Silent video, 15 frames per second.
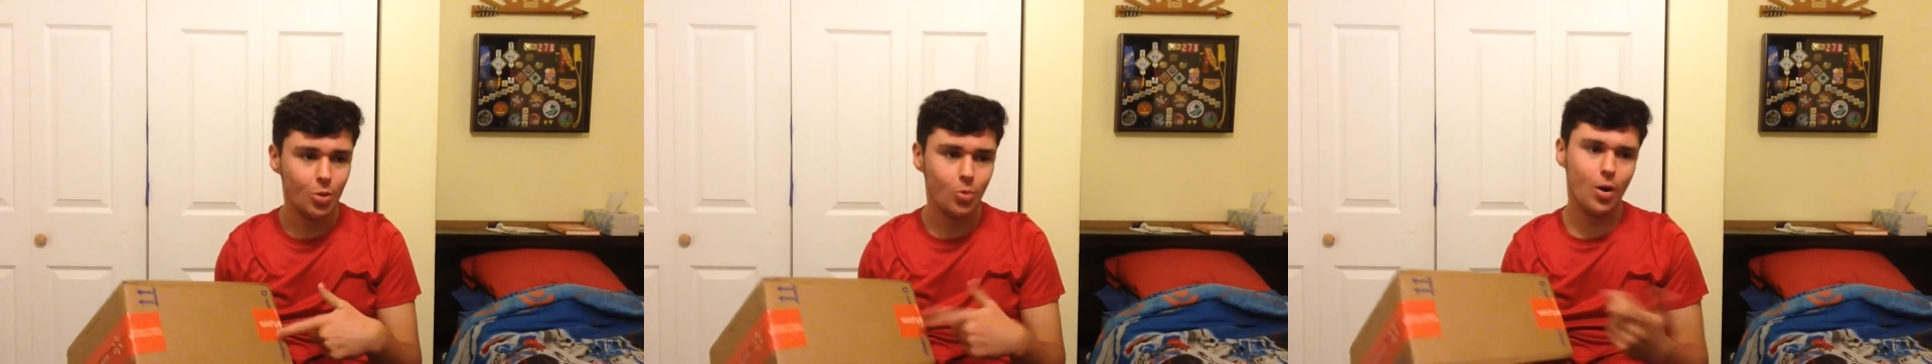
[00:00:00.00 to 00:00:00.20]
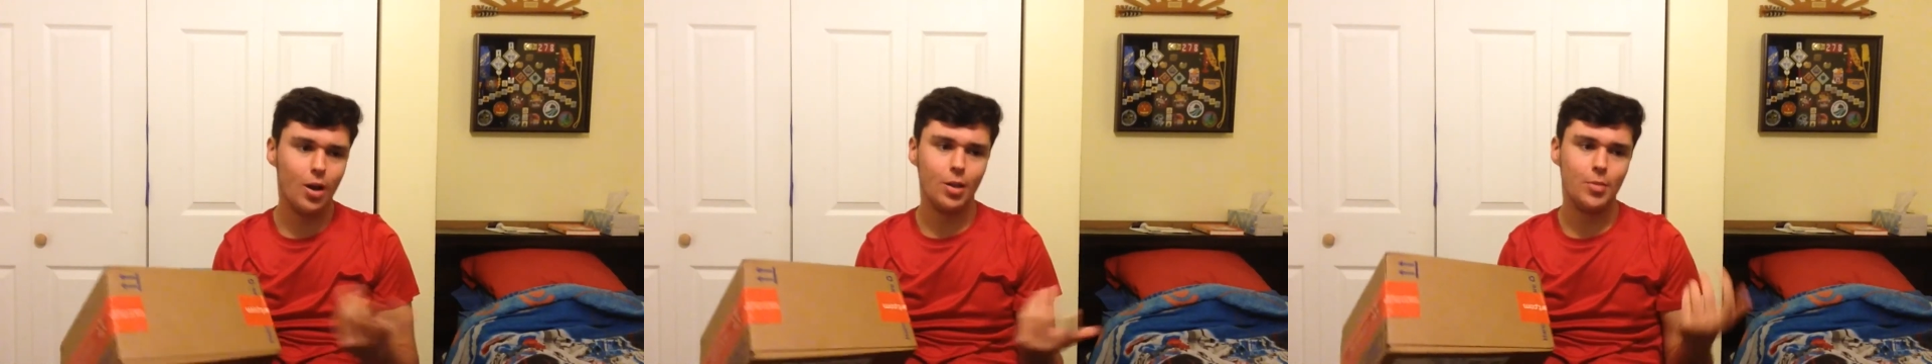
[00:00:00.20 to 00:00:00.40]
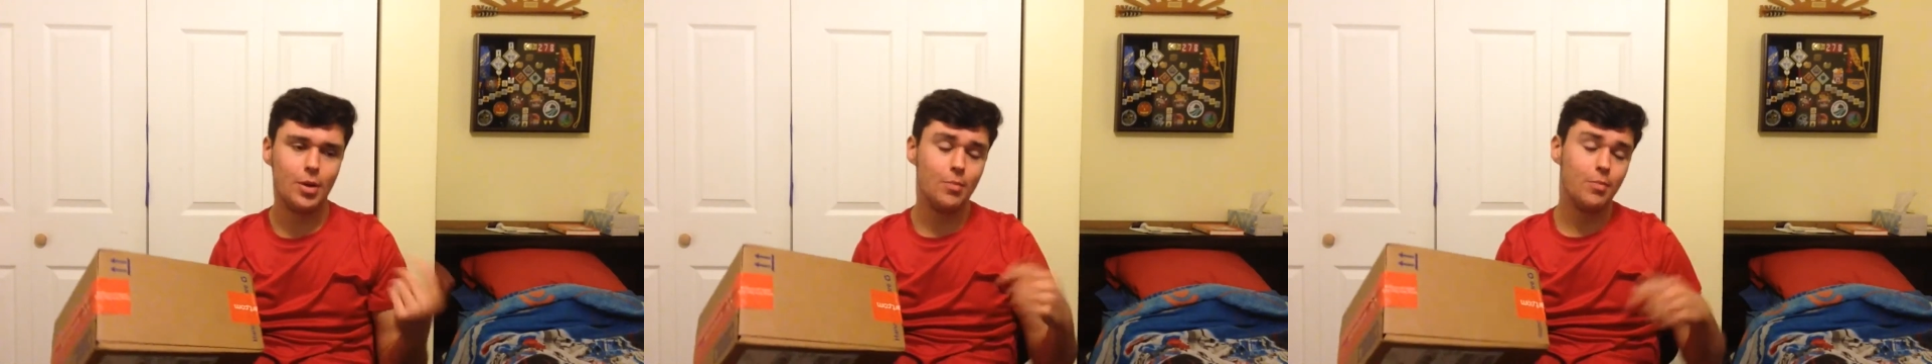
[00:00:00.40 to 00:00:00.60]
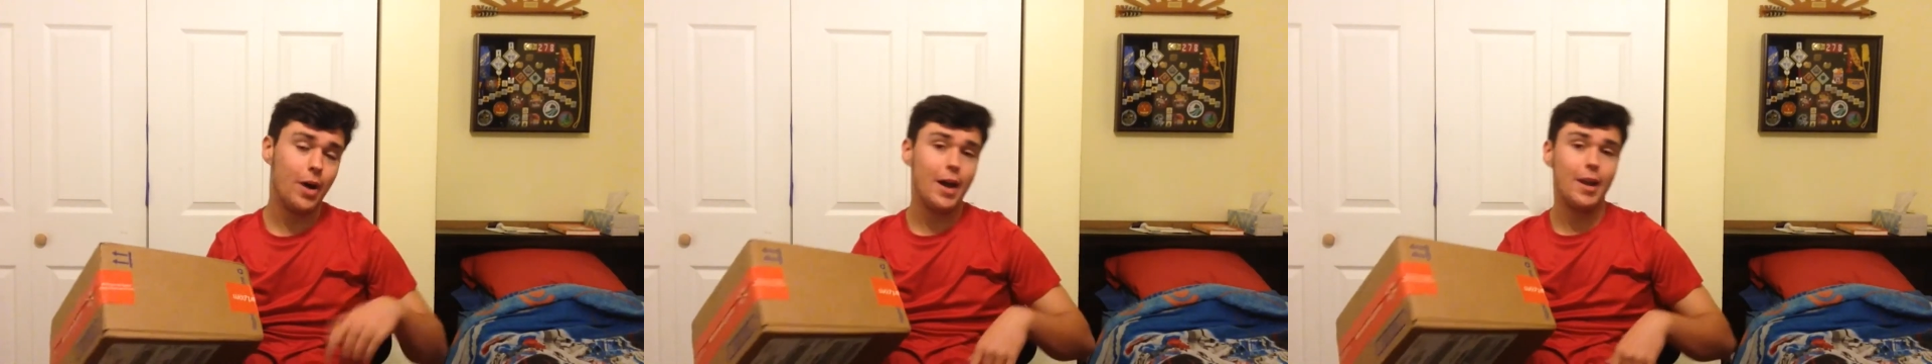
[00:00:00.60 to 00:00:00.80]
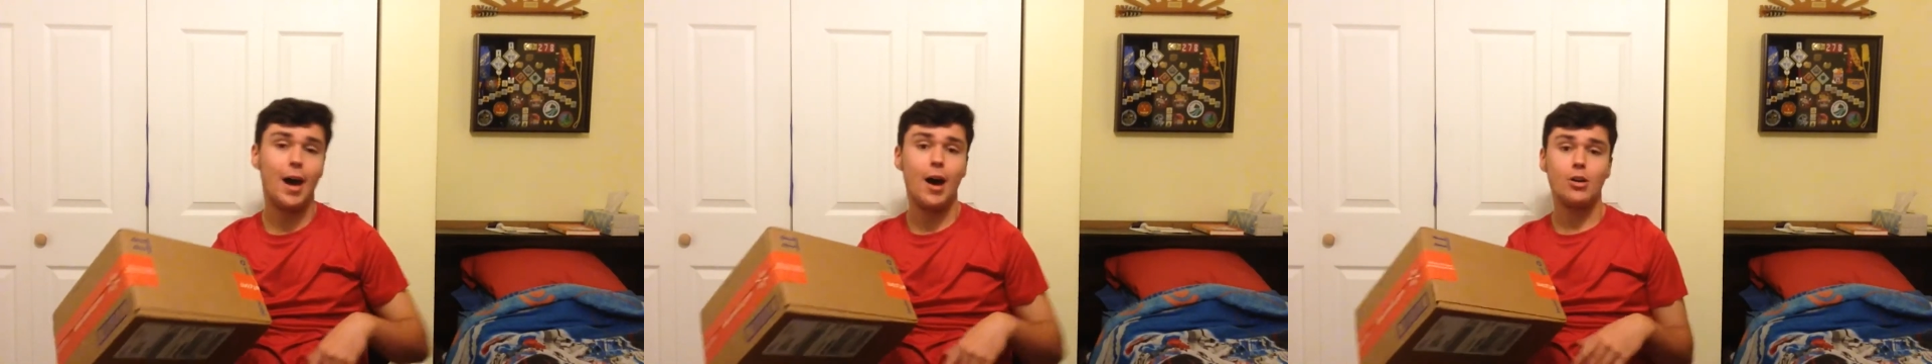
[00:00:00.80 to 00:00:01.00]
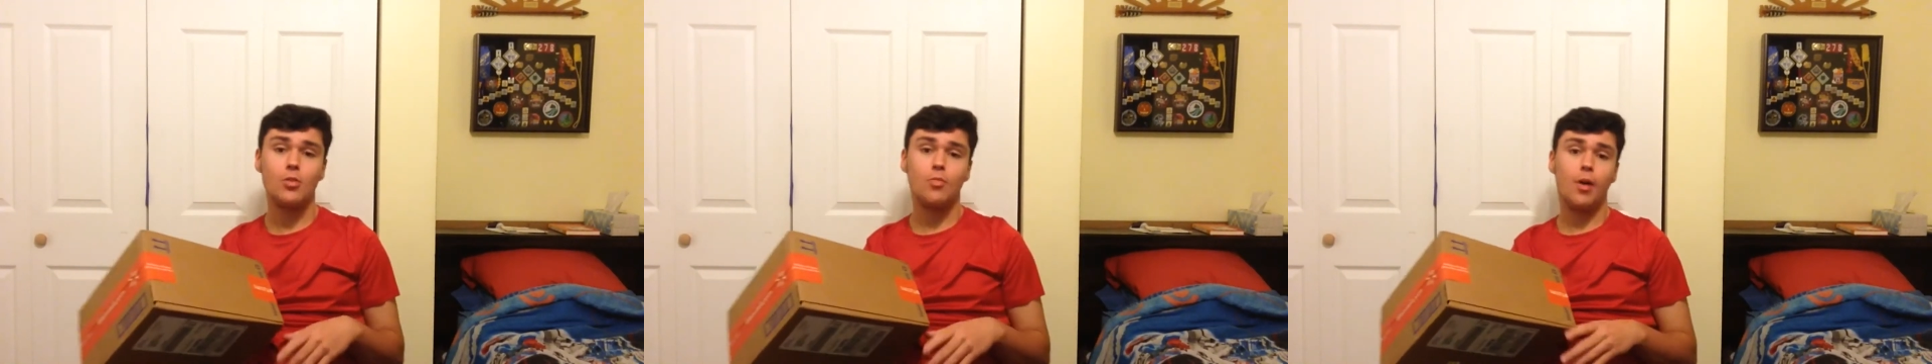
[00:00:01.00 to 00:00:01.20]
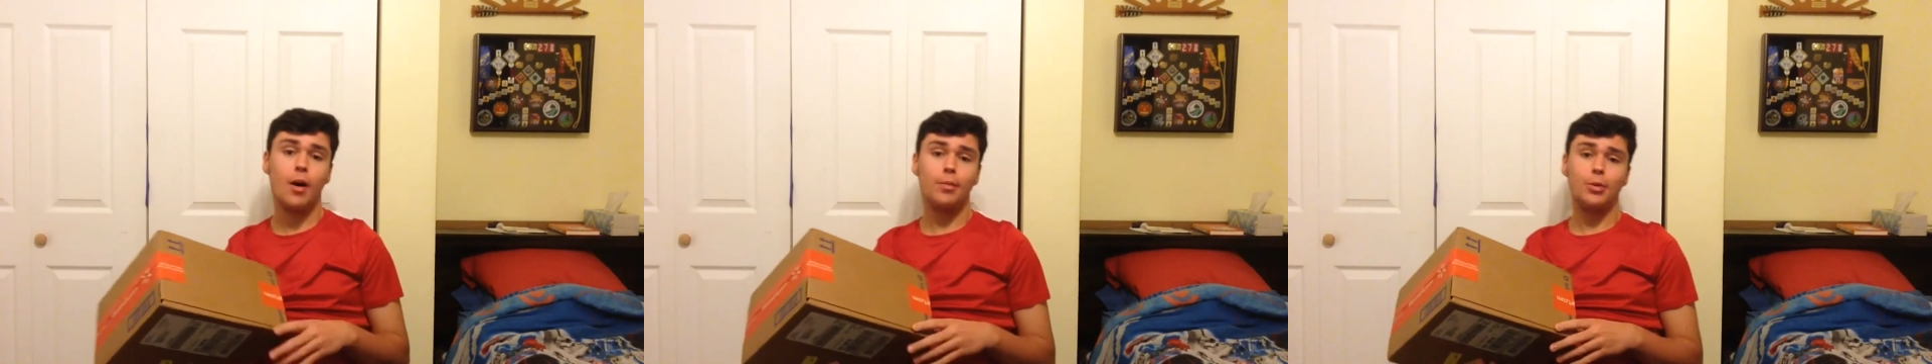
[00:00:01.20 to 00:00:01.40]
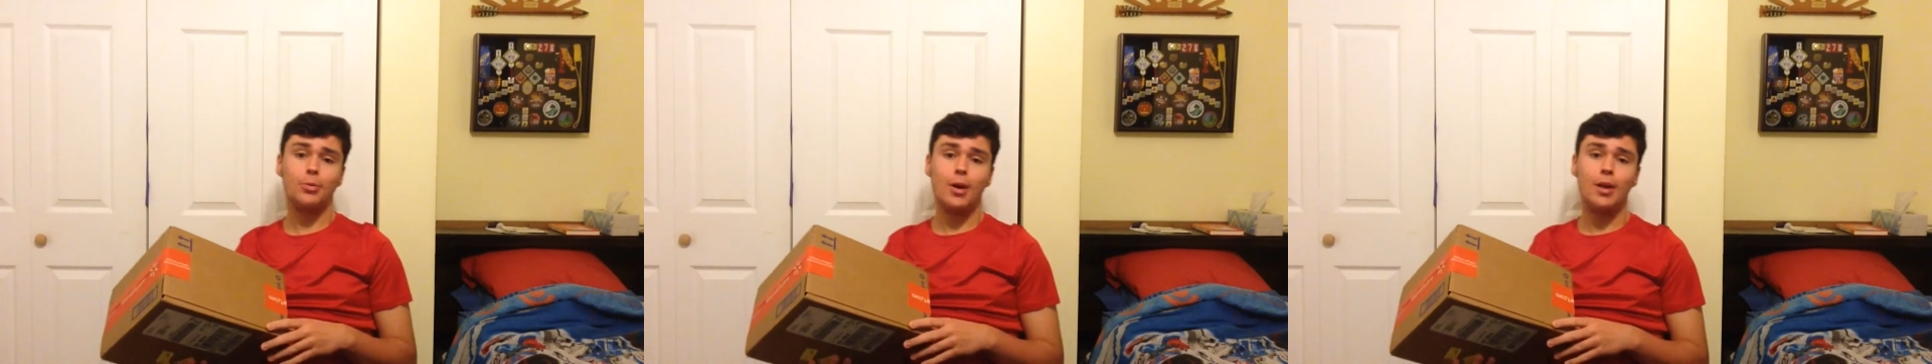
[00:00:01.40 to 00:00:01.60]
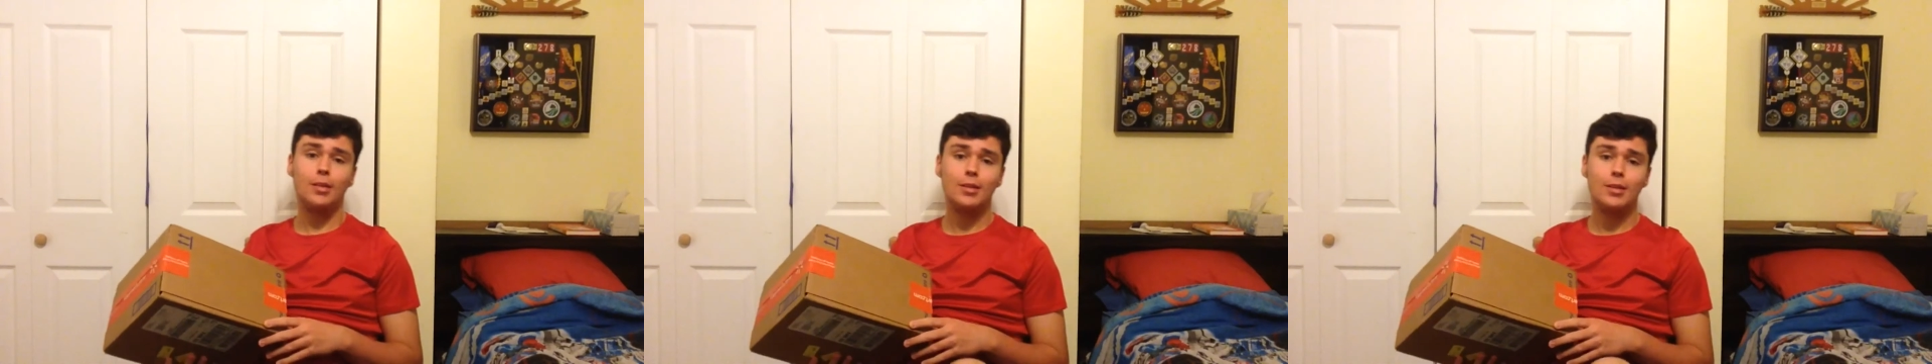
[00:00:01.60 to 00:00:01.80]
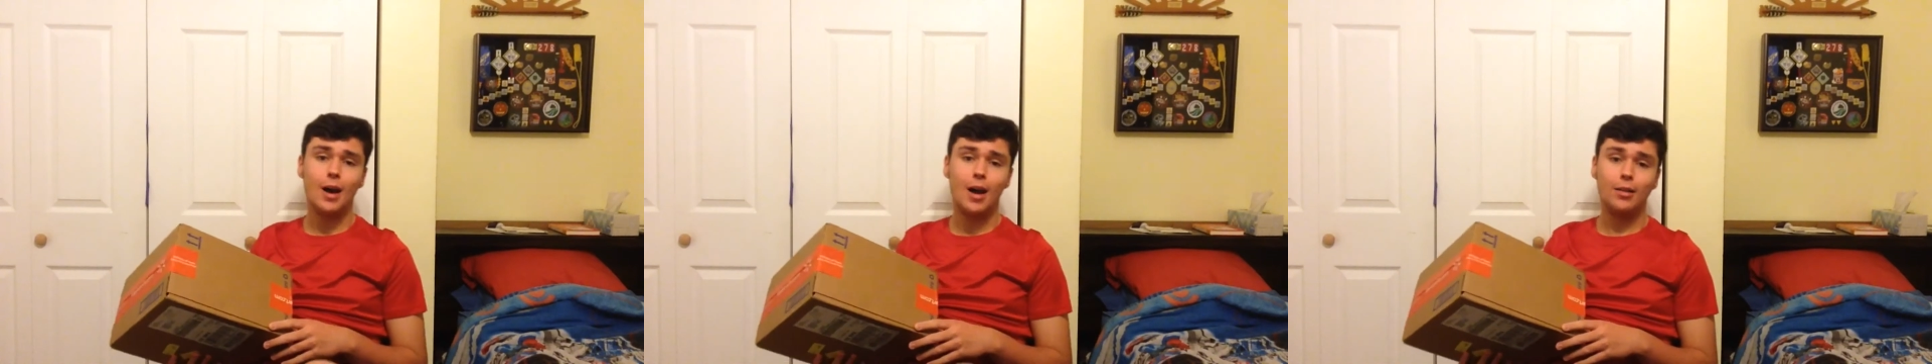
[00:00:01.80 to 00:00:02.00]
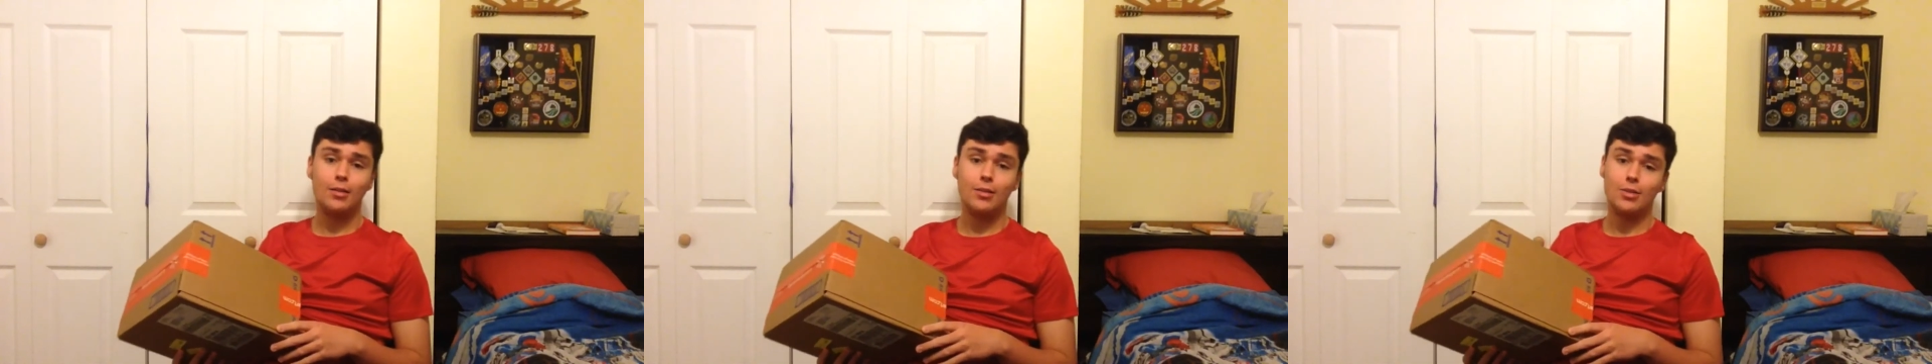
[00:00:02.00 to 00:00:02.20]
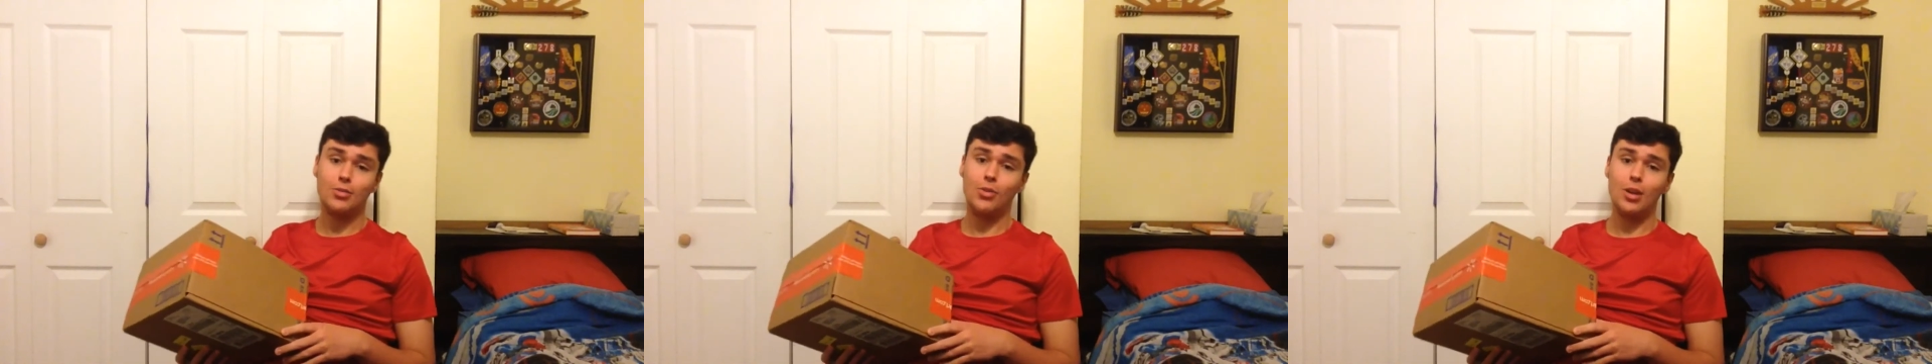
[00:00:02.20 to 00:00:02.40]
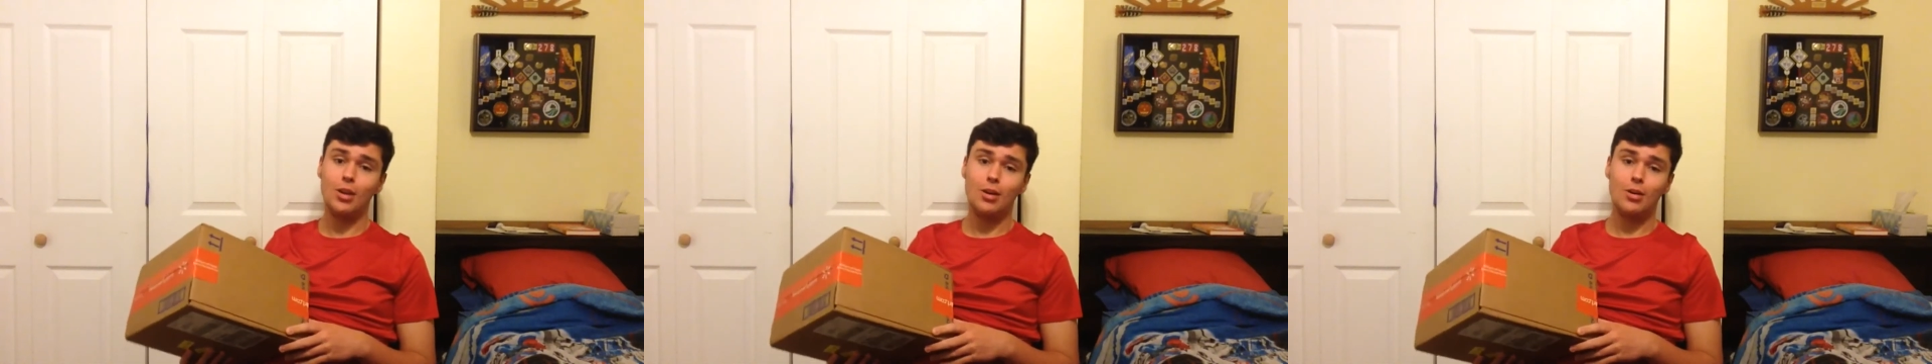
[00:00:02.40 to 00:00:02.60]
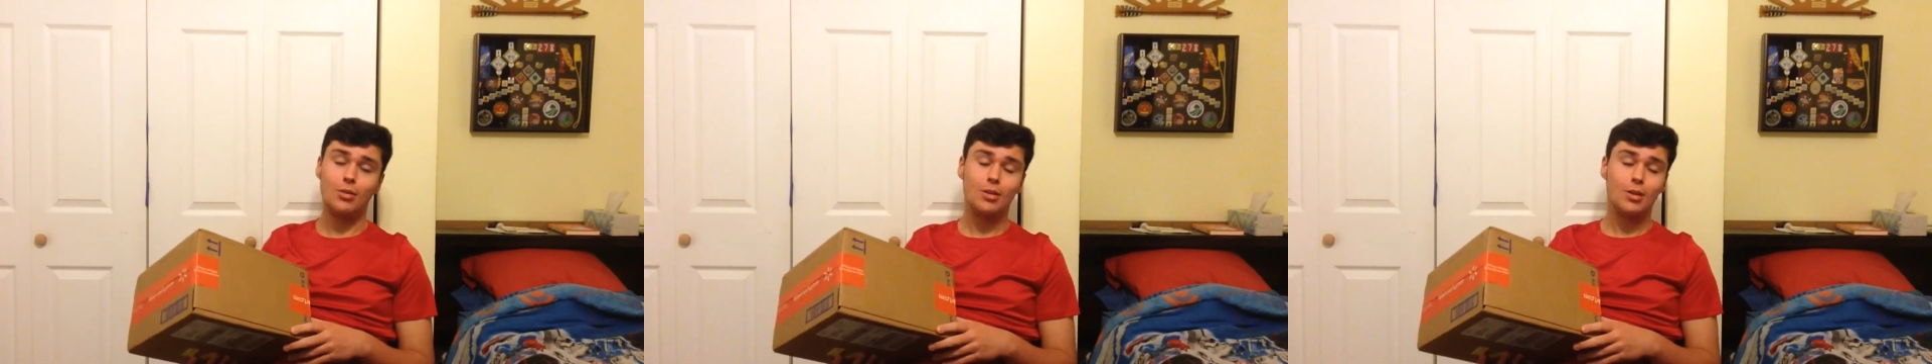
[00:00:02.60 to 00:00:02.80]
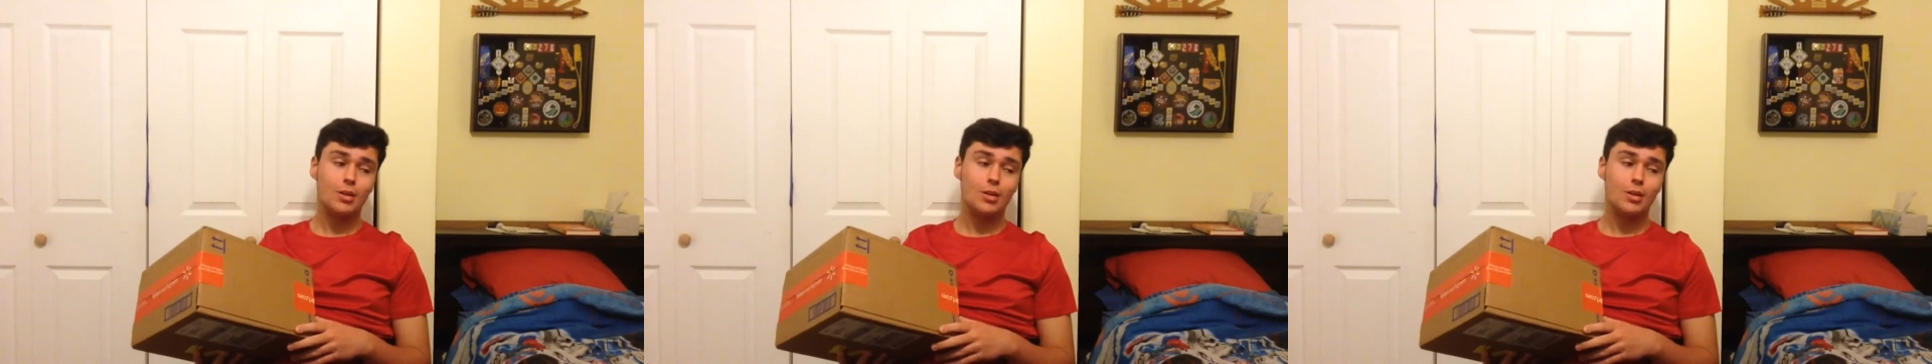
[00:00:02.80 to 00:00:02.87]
Well I mean by now you probably read the title of this video